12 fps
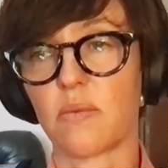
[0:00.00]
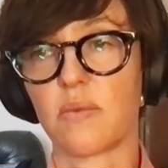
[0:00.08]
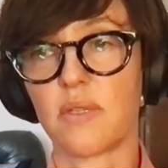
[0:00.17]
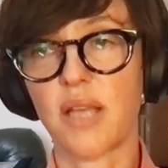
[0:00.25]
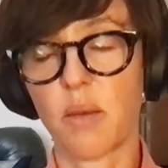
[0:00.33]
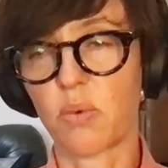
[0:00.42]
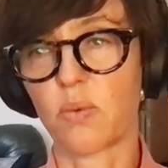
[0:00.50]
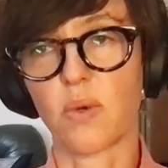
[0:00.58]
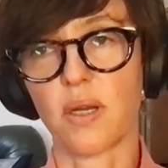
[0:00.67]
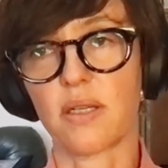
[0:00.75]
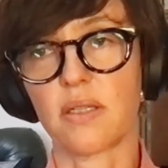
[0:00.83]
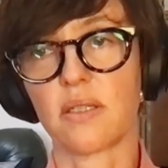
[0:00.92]
number
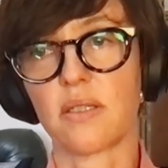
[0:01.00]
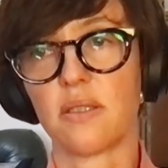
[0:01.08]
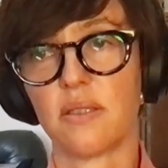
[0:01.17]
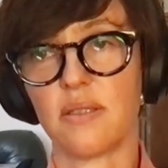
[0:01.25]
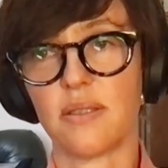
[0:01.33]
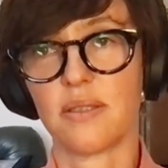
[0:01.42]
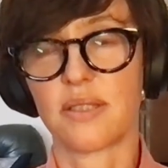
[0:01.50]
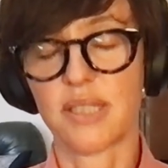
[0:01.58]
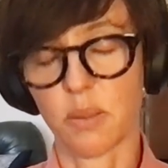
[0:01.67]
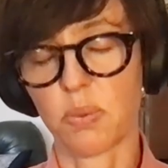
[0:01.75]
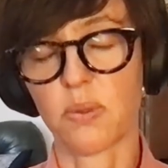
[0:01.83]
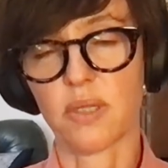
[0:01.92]
one,
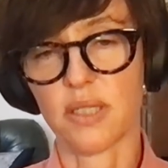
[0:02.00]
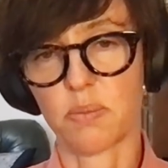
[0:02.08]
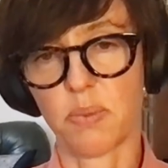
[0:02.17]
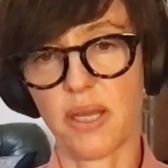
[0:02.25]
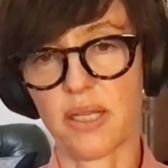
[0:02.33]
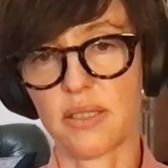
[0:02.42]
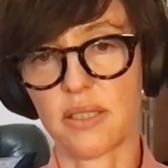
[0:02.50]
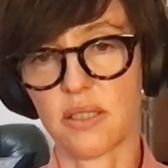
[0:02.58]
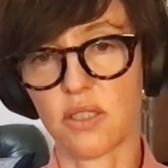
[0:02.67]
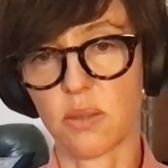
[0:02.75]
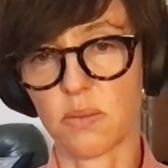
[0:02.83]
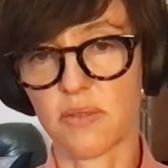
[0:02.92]
simple is best in
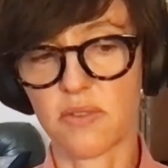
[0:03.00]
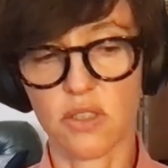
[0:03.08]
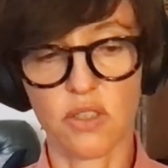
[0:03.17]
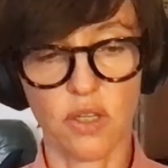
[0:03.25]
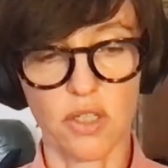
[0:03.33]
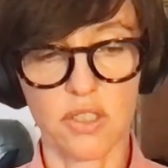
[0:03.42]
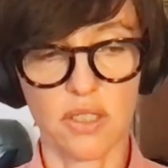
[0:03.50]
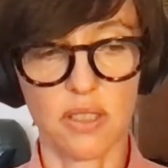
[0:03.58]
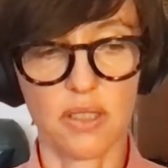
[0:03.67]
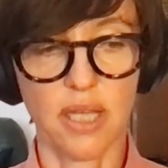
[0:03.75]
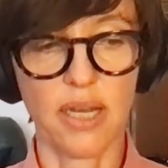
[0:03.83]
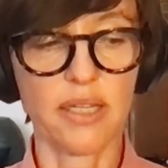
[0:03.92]
terms of
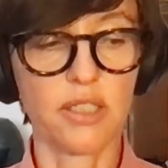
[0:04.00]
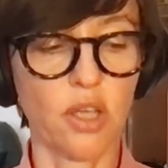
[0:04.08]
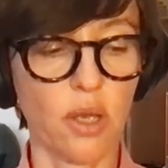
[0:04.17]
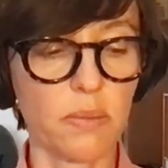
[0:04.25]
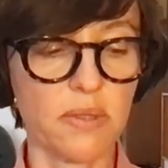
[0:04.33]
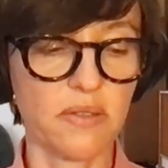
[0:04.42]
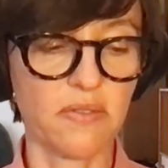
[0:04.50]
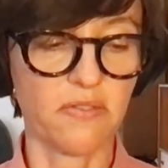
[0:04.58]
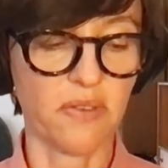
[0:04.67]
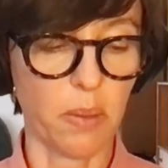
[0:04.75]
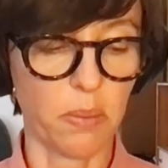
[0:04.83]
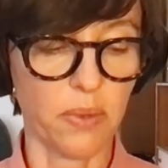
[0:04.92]
detergents. And in terms of
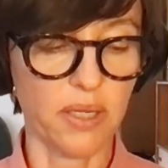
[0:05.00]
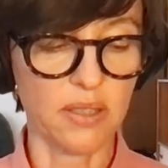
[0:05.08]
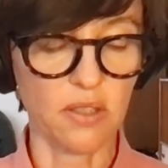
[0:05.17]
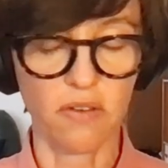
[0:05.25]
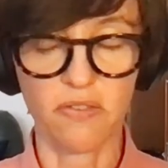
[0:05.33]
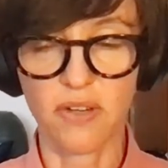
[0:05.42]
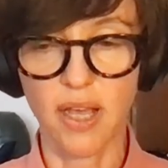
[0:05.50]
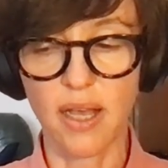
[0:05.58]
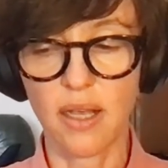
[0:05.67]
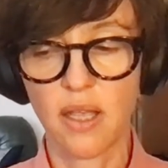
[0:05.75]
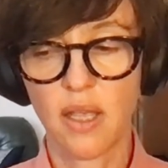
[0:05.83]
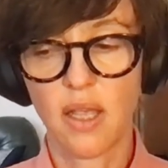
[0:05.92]
fabric softener,
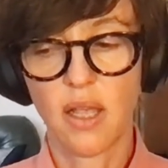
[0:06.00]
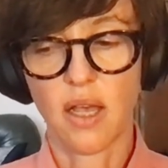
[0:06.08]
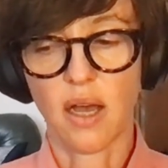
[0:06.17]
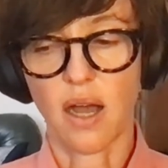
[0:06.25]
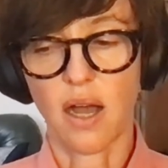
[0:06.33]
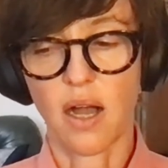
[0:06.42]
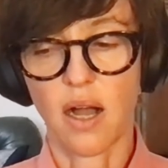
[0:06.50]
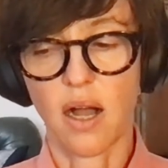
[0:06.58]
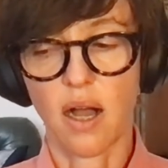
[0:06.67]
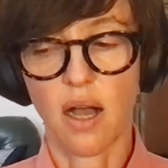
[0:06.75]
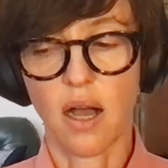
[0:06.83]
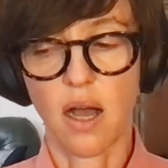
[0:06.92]

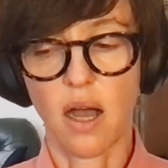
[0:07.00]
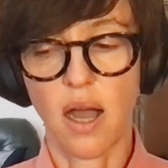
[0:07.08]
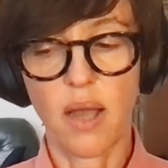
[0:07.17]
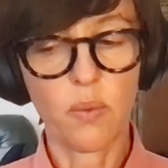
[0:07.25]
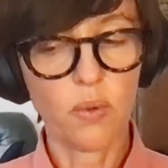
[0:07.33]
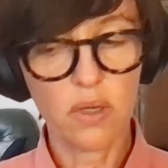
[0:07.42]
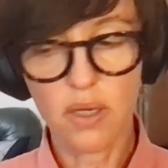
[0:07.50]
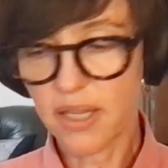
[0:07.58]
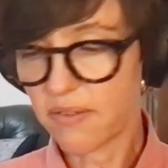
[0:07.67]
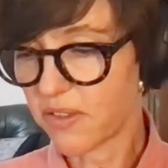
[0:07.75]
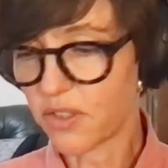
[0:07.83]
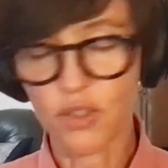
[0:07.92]
I wouldn't
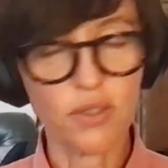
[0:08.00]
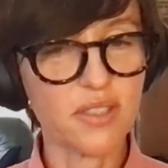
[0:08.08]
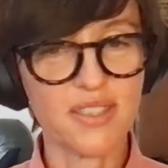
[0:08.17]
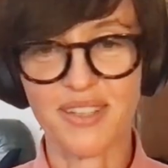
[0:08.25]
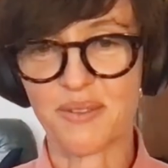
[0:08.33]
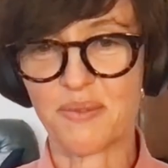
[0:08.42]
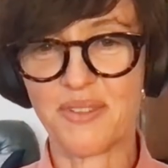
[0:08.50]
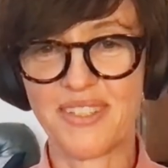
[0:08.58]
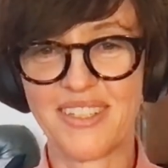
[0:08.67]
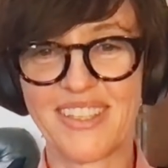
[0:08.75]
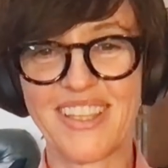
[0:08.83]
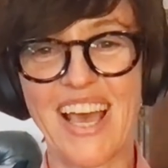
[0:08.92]
even use them.
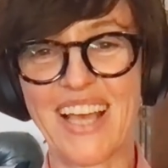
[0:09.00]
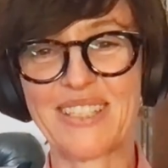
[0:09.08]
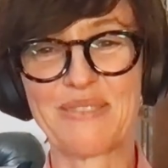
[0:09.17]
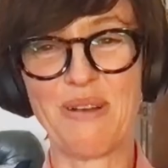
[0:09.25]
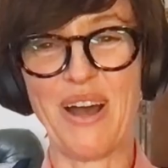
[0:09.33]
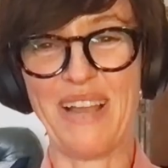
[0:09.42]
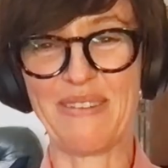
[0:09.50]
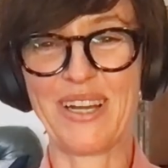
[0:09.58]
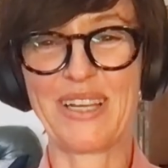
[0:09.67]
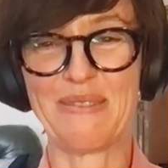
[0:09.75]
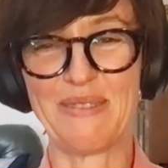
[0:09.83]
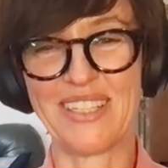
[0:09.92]
That's my
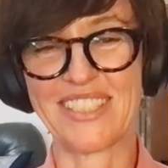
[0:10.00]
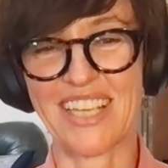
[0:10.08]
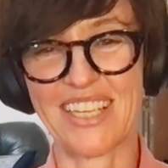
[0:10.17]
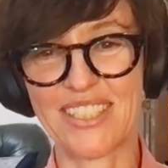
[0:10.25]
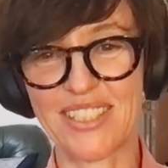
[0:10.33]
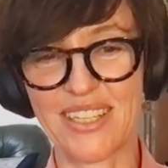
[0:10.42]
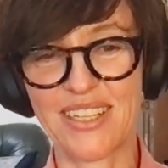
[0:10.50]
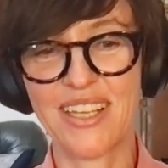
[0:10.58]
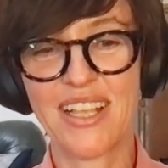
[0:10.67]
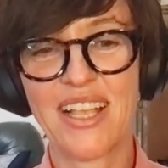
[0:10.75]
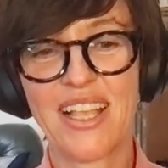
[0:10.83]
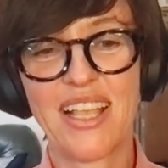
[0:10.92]
recommendation.
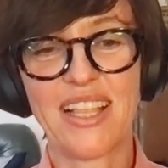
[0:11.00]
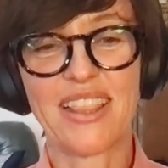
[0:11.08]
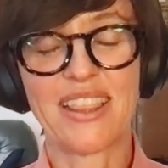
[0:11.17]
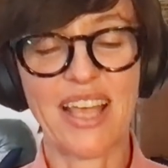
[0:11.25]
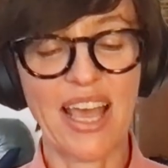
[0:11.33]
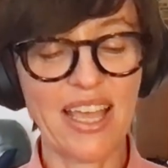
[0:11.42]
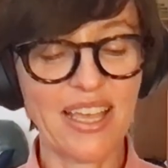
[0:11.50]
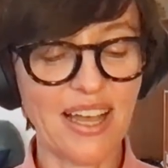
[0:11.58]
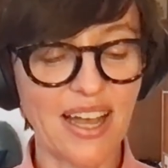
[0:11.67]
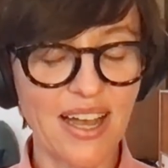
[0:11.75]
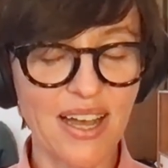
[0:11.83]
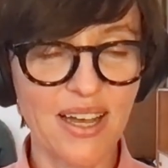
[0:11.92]
They
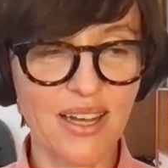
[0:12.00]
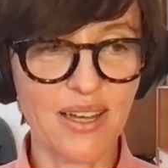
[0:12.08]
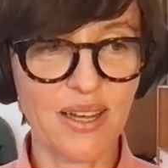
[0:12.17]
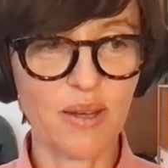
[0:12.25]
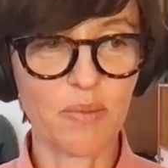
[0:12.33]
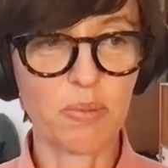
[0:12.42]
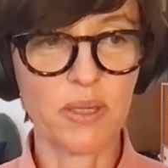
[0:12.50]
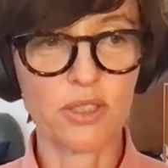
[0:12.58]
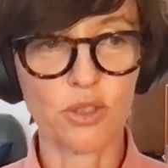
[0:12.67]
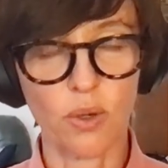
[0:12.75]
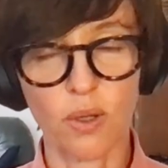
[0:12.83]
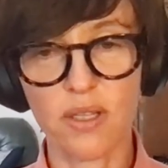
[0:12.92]
are
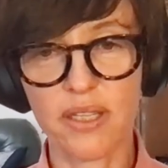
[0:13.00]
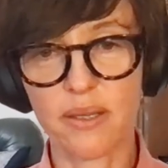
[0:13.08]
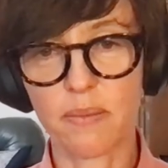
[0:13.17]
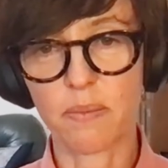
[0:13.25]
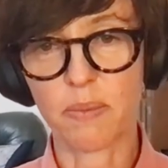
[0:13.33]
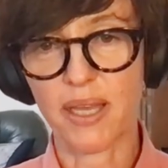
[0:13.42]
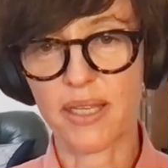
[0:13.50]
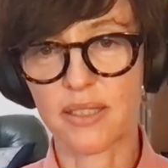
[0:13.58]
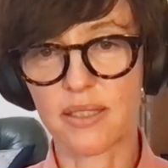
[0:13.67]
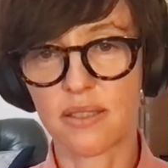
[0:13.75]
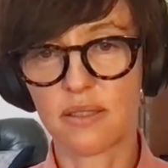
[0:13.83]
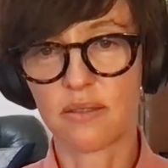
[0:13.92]

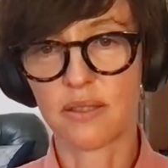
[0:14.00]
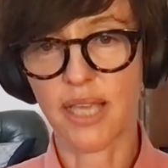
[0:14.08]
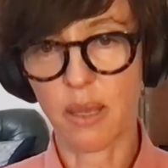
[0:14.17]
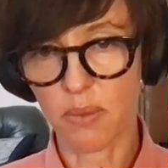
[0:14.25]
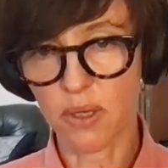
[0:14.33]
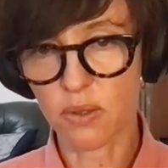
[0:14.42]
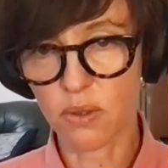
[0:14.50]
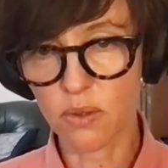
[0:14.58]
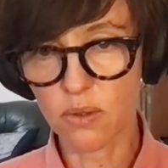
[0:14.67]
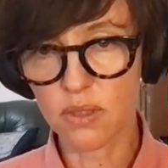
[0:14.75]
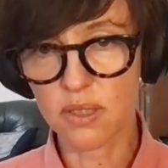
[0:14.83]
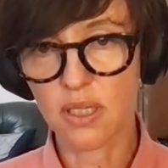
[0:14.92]
petroleum-based
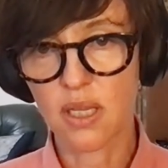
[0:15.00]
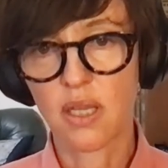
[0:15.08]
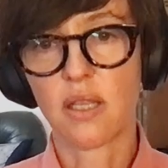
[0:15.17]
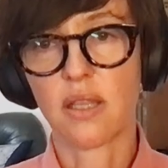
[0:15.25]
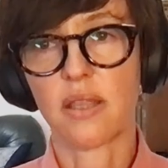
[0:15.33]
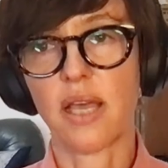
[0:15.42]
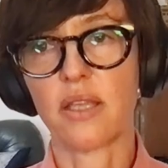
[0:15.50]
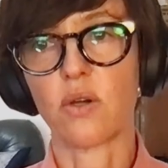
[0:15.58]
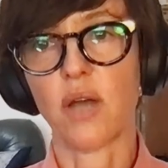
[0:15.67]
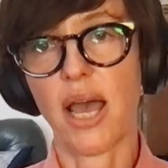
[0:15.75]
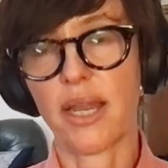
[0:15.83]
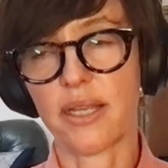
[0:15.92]
chemicals that
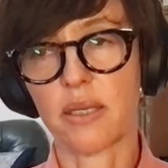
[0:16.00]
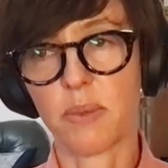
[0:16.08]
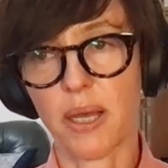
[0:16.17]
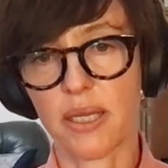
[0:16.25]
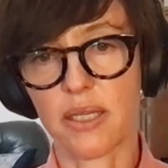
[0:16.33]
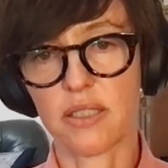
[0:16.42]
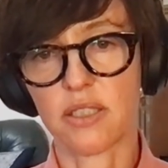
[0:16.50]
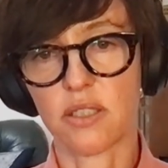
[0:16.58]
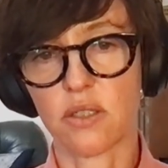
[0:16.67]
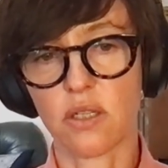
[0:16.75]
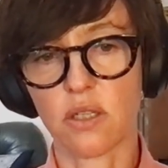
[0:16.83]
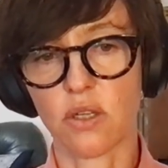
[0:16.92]
you're adding back into
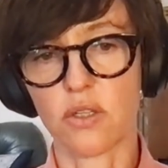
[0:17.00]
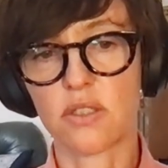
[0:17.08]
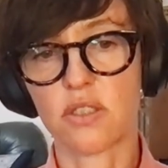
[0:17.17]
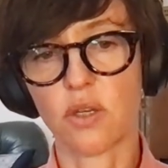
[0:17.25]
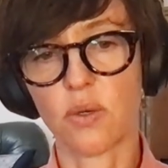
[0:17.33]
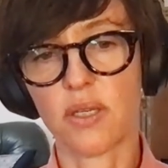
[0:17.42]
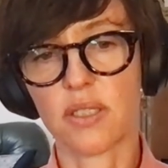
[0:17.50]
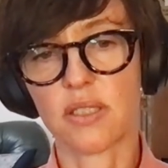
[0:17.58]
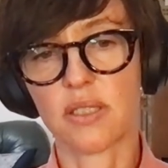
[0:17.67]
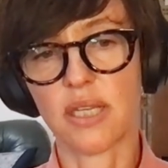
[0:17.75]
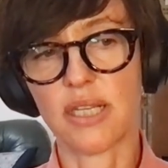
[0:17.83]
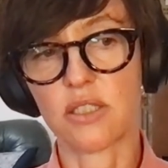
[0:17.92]
your clothes. So
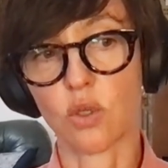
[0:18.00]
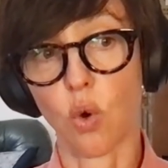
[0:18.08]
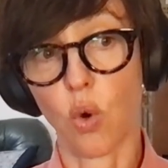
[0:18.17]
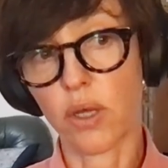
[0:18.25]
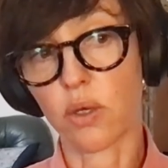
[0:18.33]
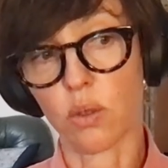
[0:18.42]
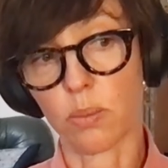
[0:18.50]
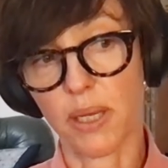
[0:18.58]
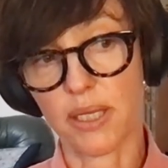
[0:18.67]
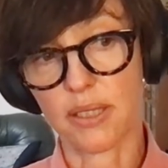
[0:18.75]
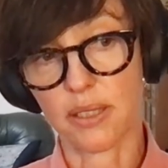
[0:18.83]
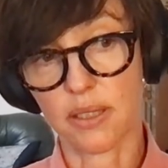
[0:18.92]
it's oil
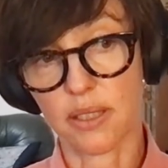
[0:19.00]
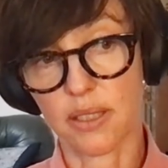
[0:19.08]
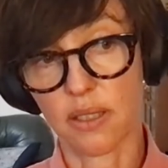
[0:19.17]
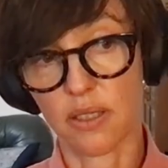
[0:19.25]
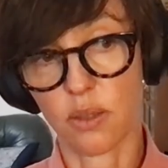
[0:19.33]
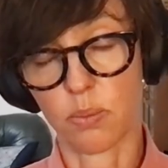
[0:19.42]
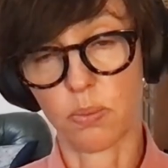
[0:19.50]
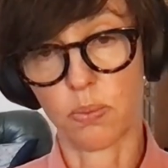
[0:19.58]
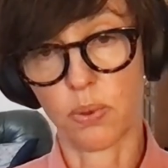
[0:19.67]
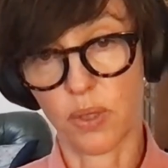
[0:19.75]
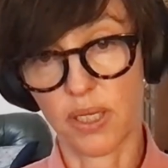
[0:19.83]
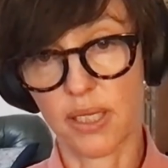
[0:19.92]
basically that you're
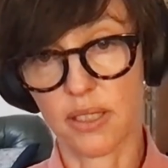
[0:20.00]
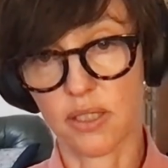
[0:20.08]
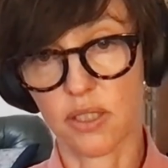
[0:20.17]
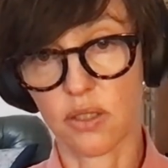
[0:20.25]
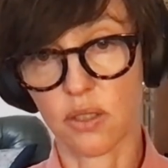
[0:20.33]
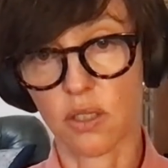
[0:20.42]
putting into your